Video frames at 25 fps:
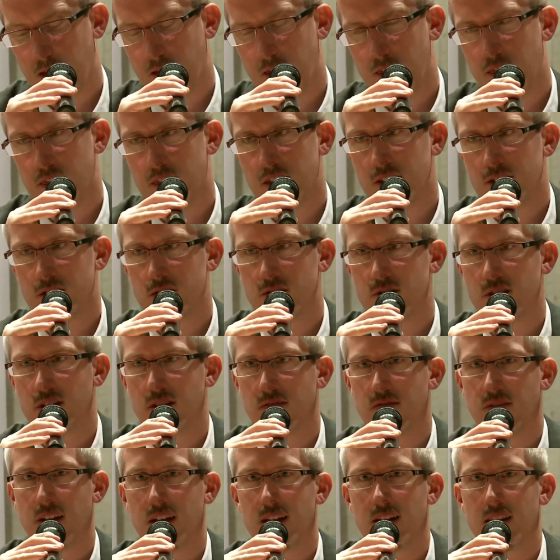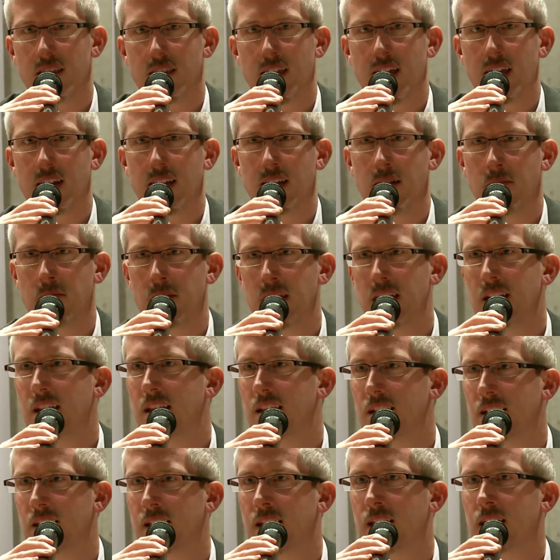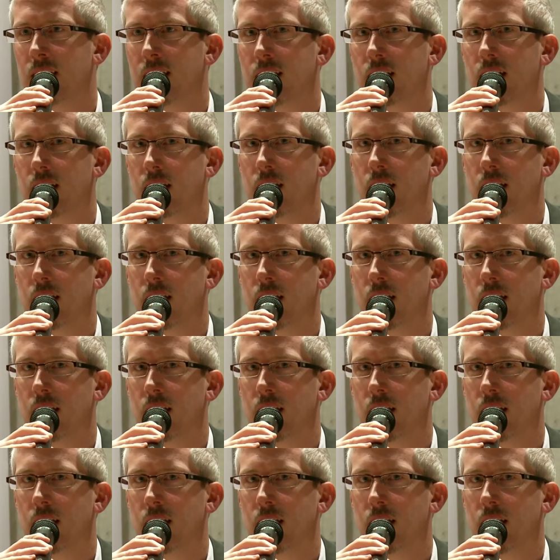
This is an event that immediately,